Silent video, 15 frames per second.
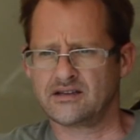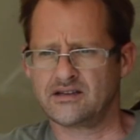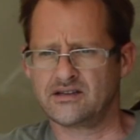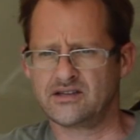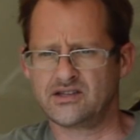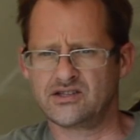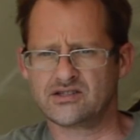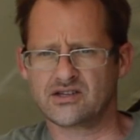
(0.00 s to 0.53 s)

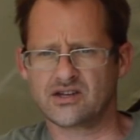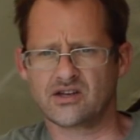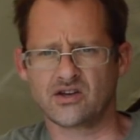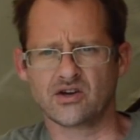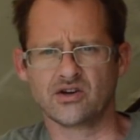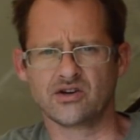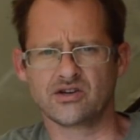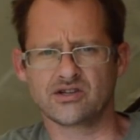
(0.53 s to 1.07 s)
Conditions are
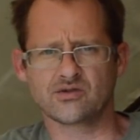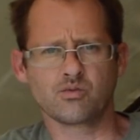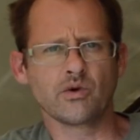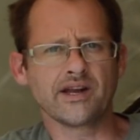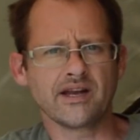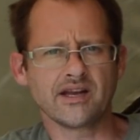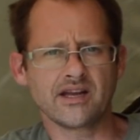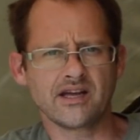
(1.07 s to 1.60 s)
good, it's
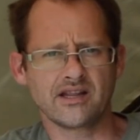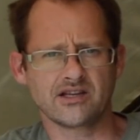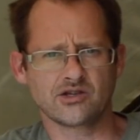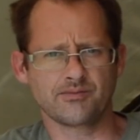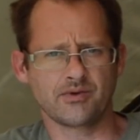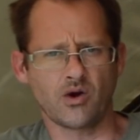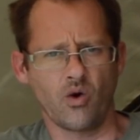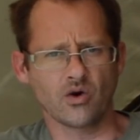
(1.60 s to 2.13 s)
windy, there
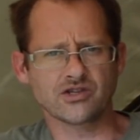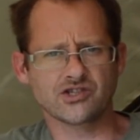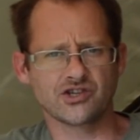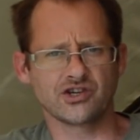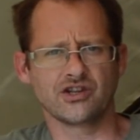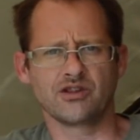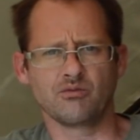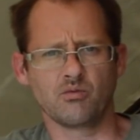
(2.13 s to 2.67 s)
should be
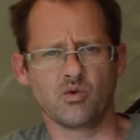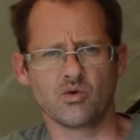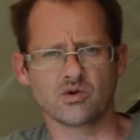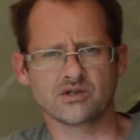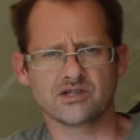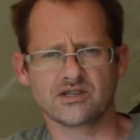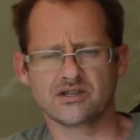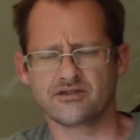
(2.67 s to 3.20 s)
oxygen in the
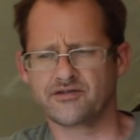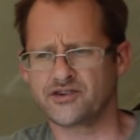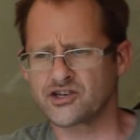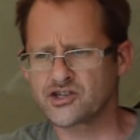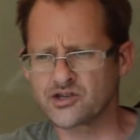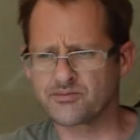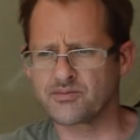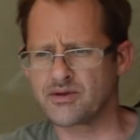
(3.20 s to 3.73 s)
water, the fish
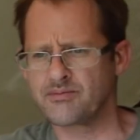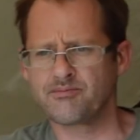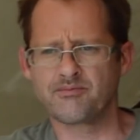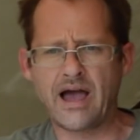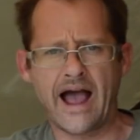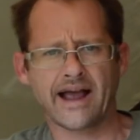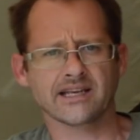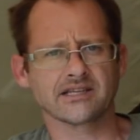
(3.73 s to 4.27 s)
should be
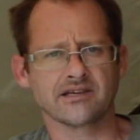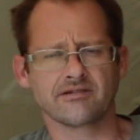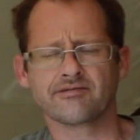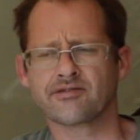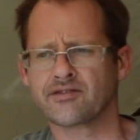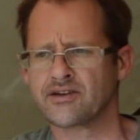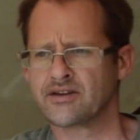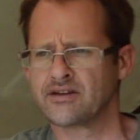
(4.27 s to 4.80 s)
active,
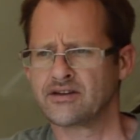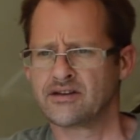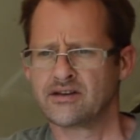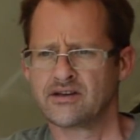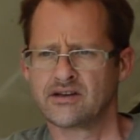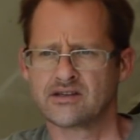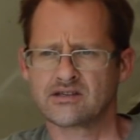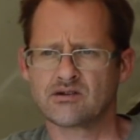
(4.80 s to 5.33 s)

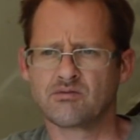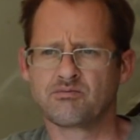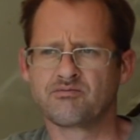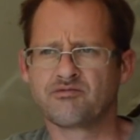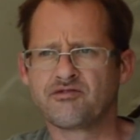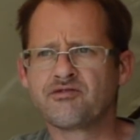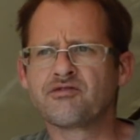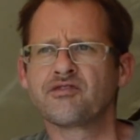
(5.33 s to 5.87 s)
it's
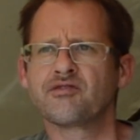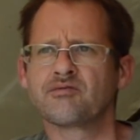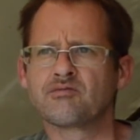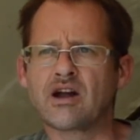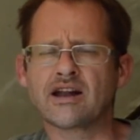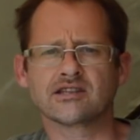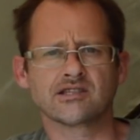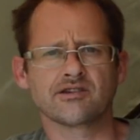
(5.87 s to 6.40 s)

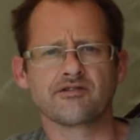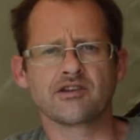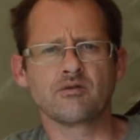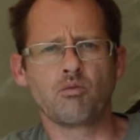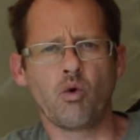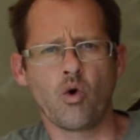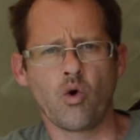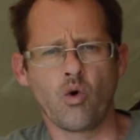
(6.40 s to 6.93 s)
relatively
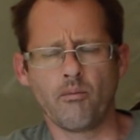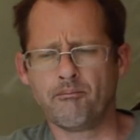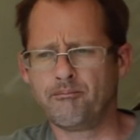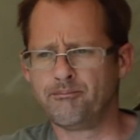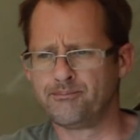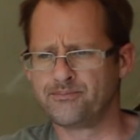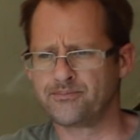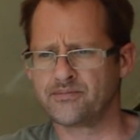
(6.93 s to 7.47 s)
warm.
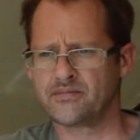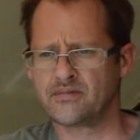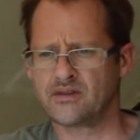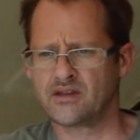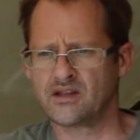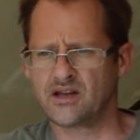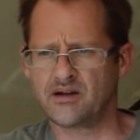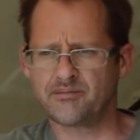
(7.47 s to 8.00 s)

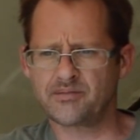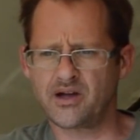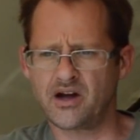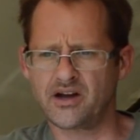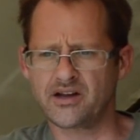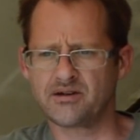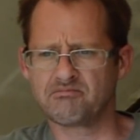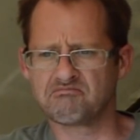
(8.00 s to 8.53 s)
I'm
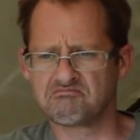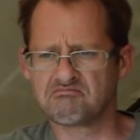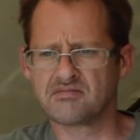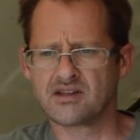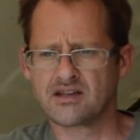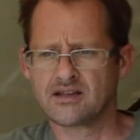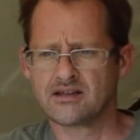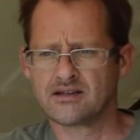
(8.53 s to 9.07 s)
kind of,
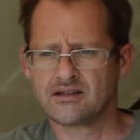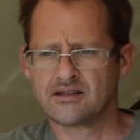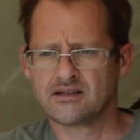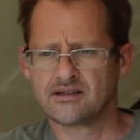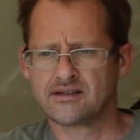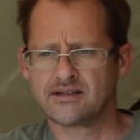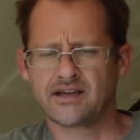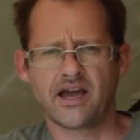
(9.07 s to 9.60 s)

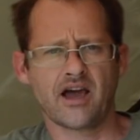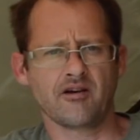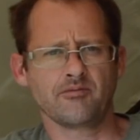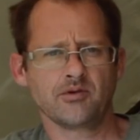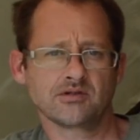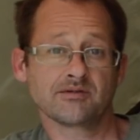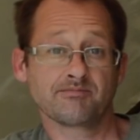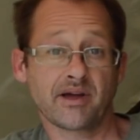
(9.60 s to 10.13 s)
yeah,
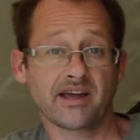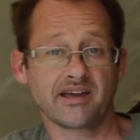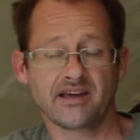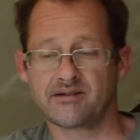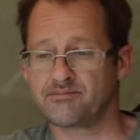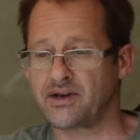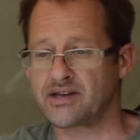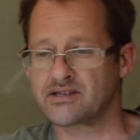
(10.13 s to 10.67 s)
I've put some bait
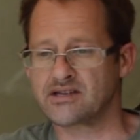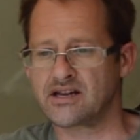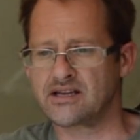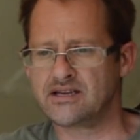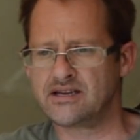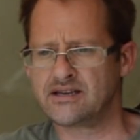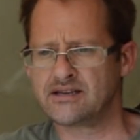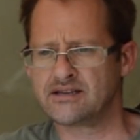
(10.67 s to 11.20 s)
in basically.